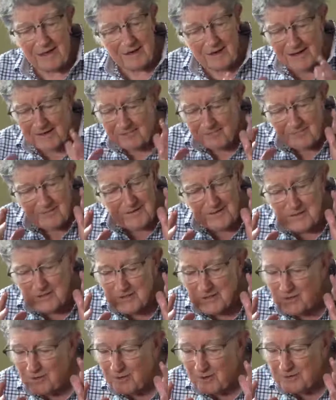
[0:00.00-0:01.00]
All right, this
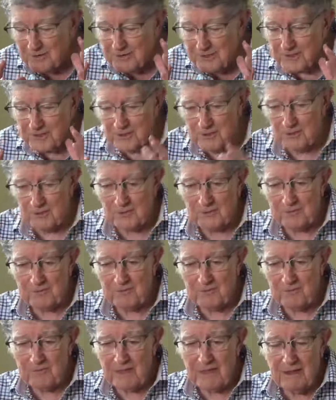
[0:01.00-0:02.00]
is hard to do.
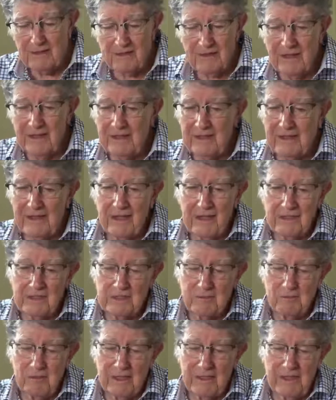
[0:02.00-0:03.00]
Then
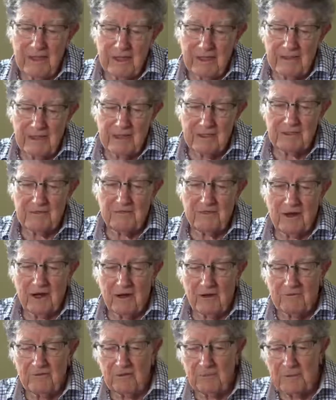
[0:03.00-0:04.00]
my dad gets
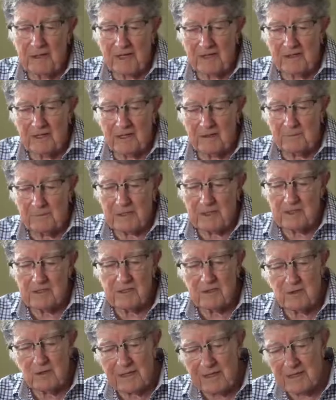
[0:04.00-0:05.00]
fired from that company,
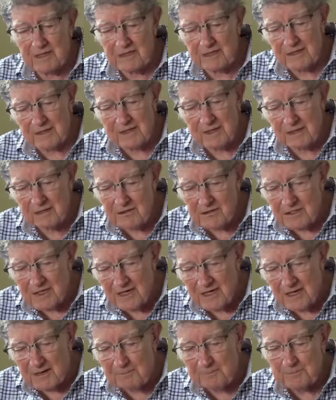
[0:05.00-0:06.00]
so he gets another
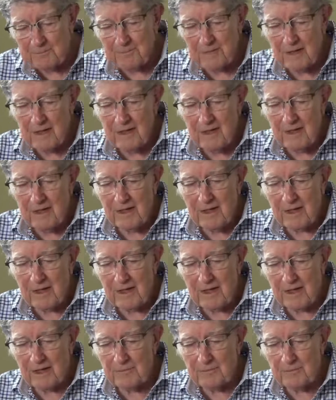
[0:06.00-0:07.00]
job
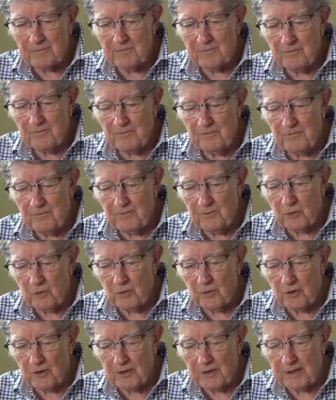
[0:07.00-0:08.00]

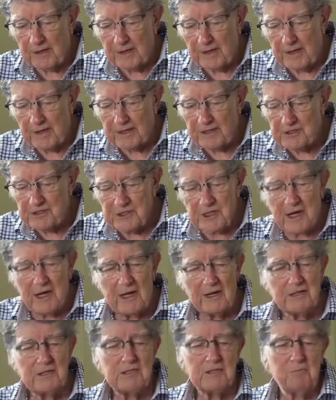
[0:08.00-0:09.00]
for
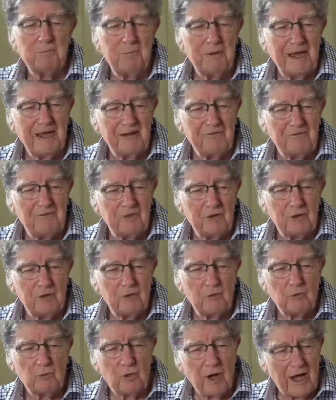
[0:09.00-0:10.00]
John's
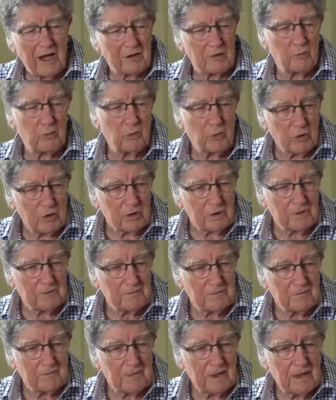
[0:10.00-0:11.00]
Manville Rock Wool
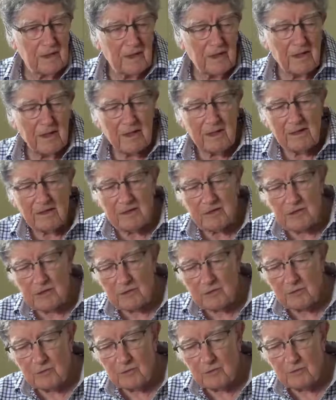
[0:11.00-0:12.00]

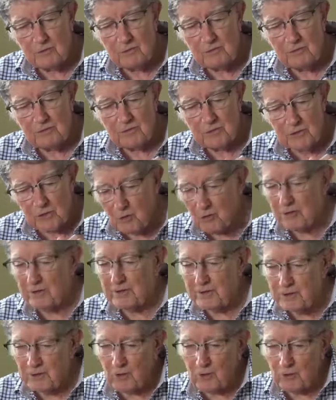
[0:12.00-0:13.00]
to
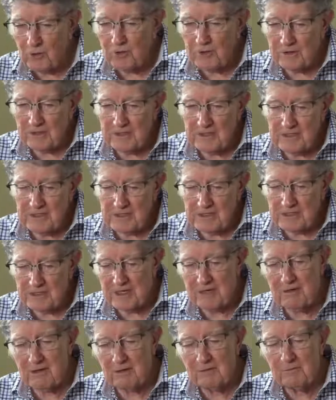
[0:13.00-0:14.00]
door
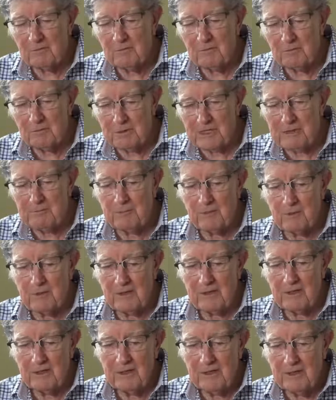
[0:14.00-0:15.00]
sell people